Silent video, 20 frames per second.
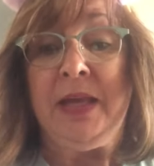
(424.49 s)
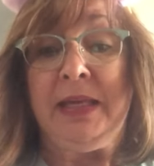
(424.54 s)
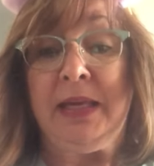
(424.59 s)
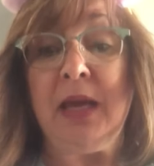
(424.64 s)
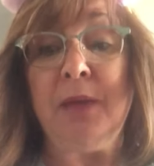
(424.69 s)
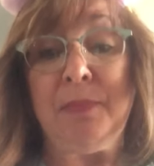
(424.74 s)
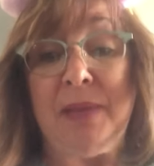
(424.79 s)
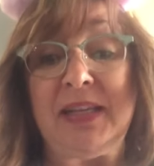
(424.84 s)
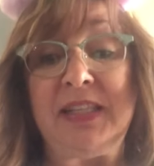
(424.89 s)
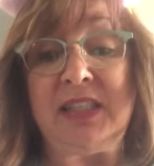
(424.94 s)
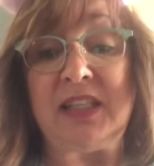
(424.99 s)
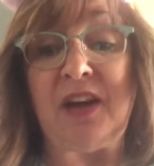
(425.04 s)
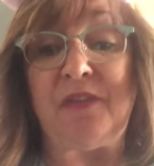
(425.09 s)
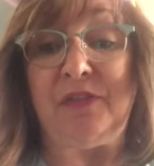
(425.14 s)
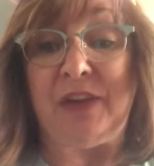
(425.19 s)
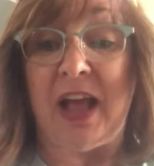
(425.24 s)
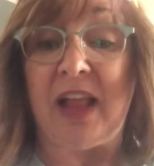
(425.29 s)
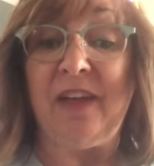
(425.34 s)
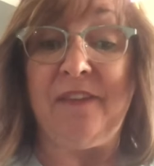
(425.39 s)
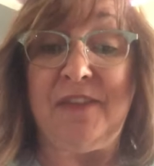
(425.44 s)
get my
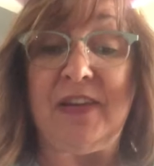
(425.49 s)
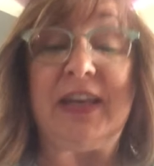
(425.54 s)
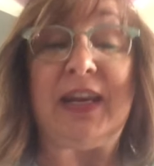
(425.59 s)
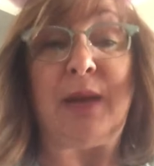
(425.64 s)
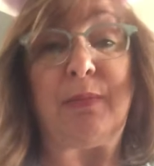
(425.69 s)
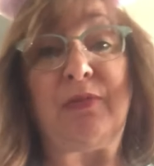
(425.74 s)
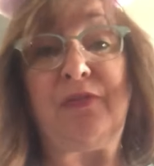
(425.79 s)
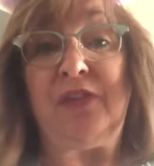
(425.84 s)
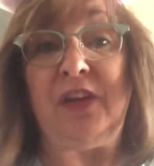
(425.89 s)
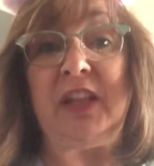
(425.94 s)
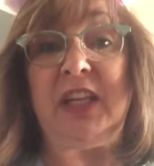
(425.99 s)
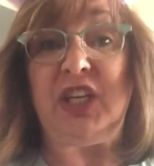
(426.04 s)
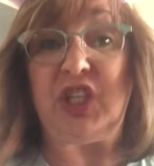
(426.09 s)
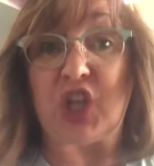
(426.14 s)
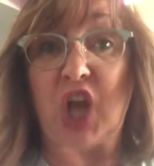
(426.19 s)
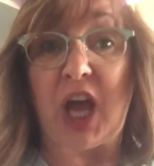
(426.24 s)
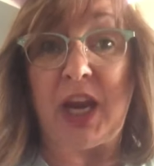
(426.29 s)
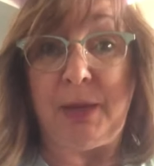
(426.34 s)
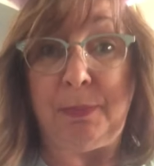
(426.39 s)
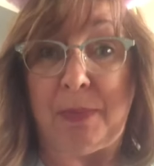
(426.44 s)
stuffed elephant named Philip
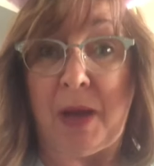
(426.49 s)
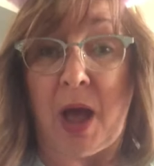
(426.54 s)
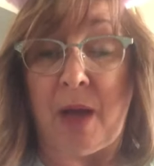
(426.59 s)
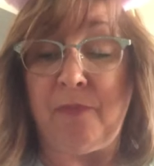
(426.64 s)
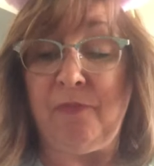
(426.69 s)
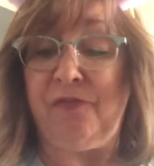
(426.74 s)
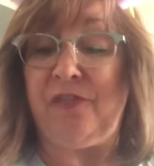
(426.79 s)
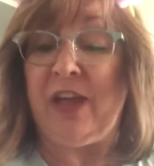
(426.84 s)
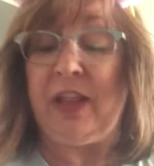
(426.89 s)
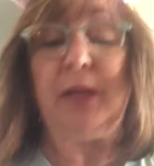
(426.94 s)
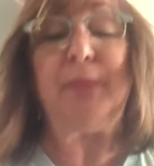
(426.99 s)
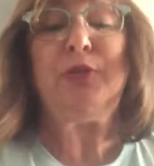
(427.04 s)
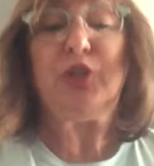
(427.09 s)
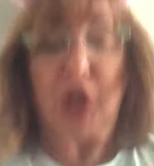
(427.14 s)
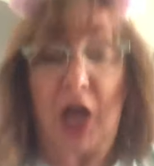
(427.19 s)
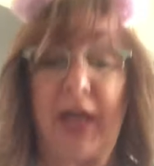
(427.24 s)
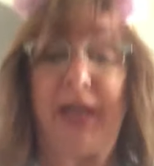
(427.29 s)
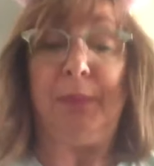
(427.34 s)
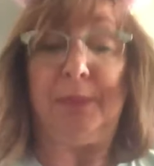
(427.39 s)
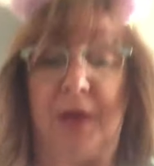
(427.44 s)
Johnny
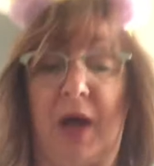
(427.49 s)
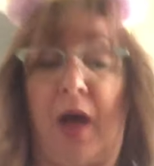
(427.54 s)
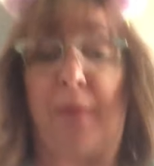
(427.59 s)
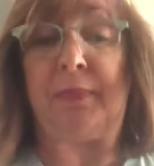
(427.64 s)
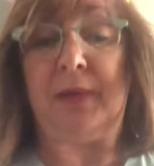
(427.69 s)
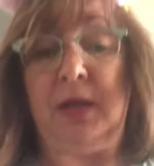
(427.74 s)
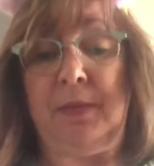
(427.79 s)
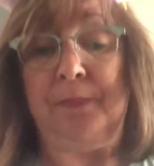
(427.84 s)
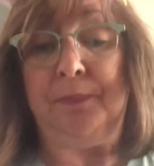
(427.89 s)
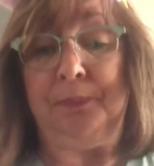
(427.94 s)
Bob.